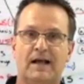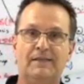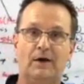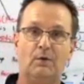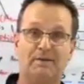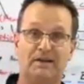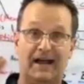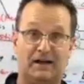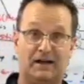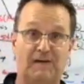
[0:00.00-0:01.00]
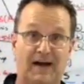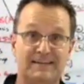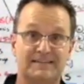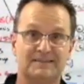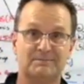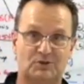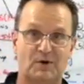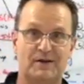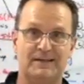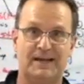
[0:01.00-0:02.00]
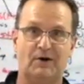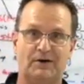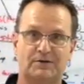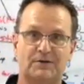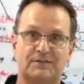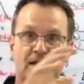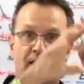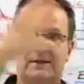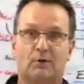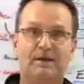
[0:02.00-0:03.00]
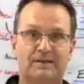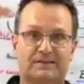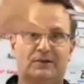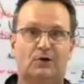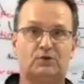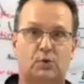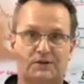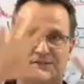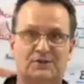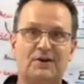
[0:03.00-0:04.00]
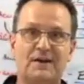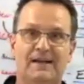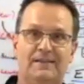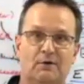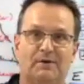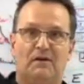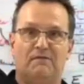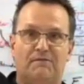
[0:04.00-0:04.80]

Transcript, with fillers: and there would be like a fight between the characters, and there would be this little twister, and there would be a,